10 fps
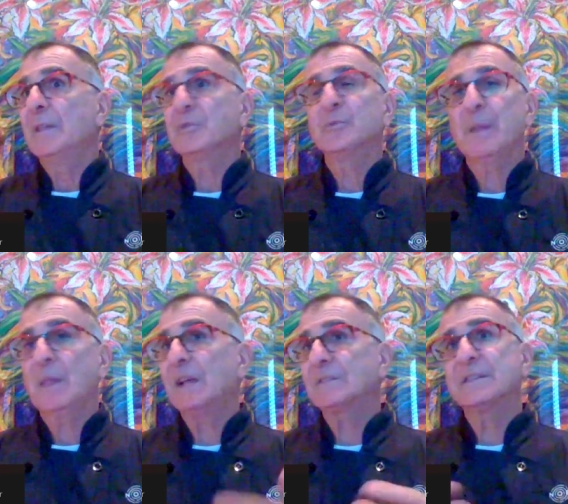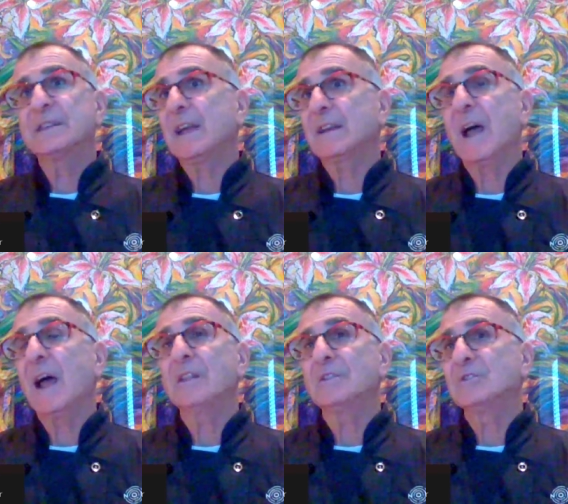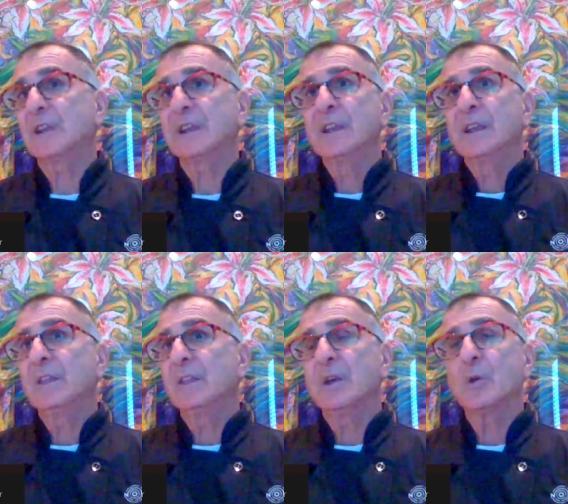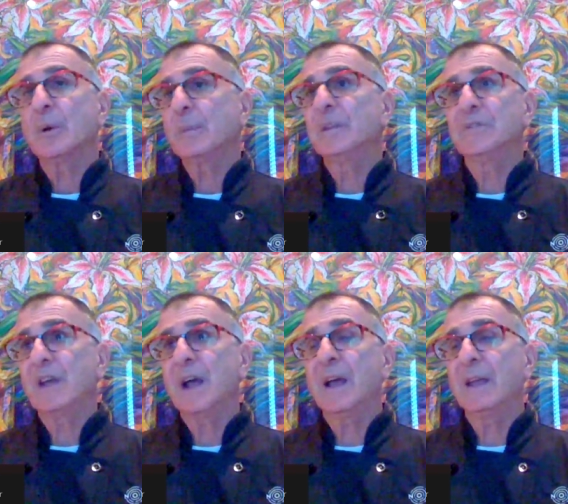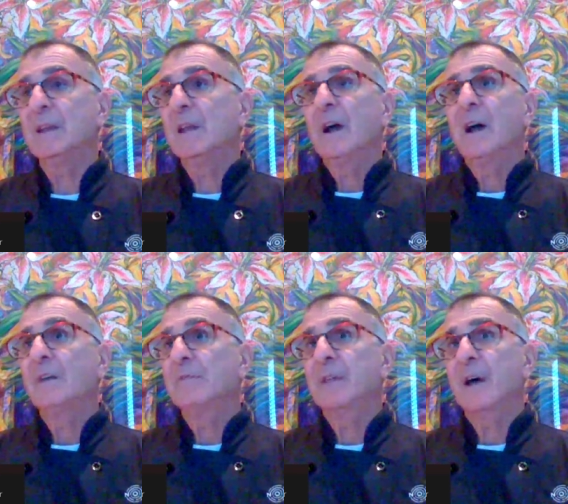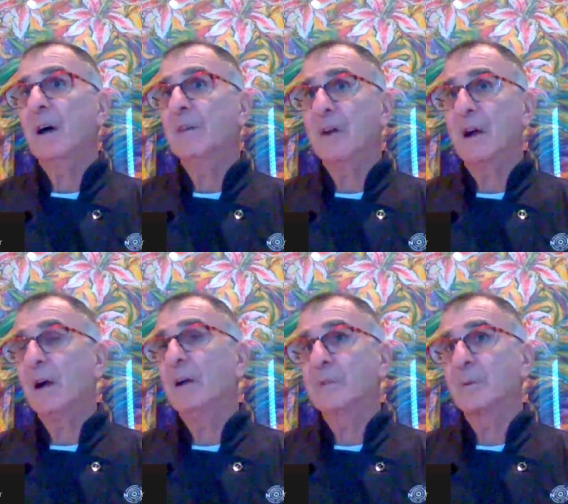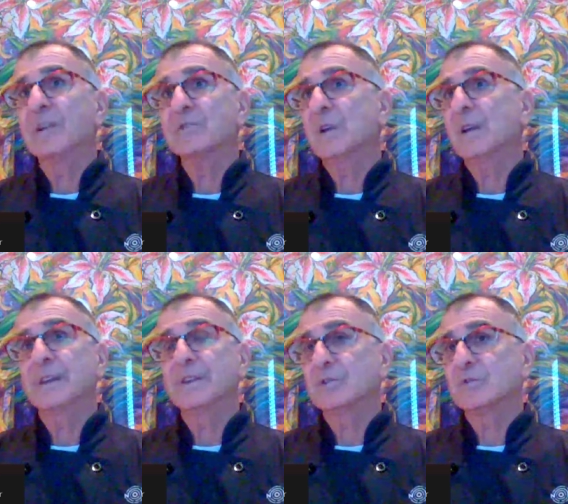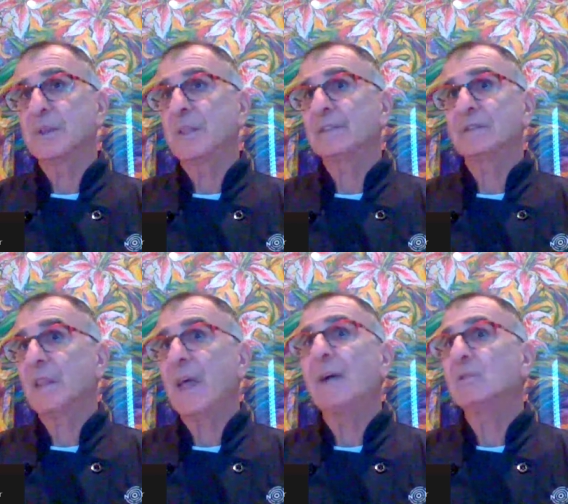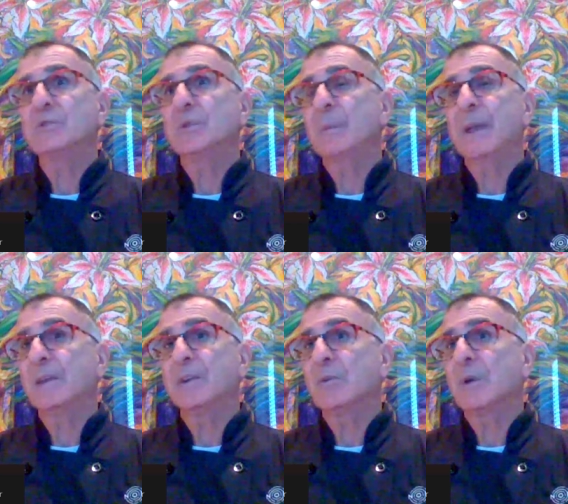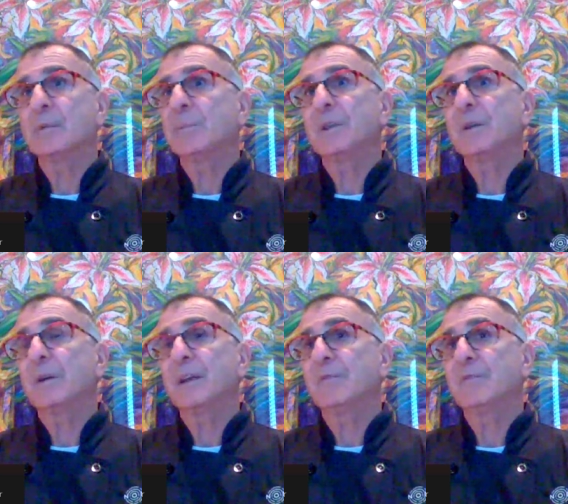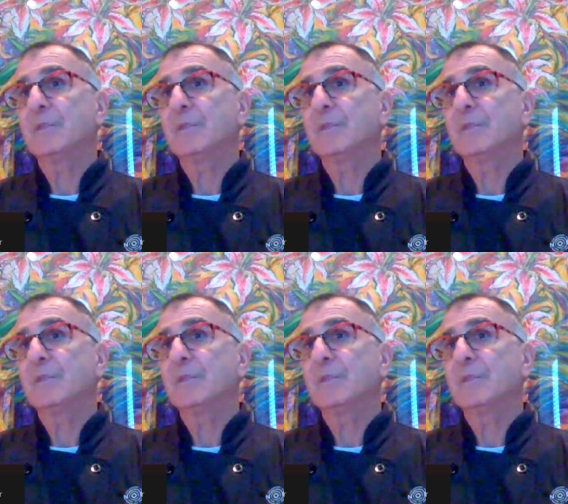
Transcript: And there's been lots of technology in the equipment side of the of our of the restaurant industry that's allowed you to make incredibly great right.